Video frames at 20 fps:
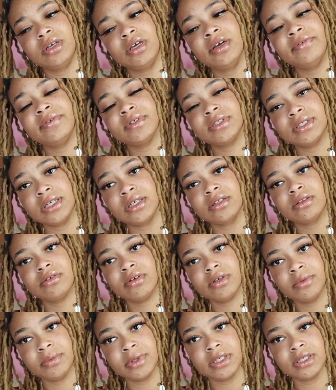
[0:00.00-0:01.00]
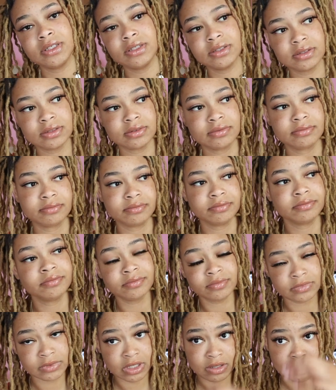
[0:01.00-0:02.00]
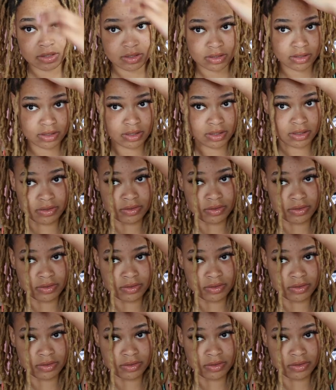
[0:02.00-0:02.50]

Give or take 3 weeks. So yeah,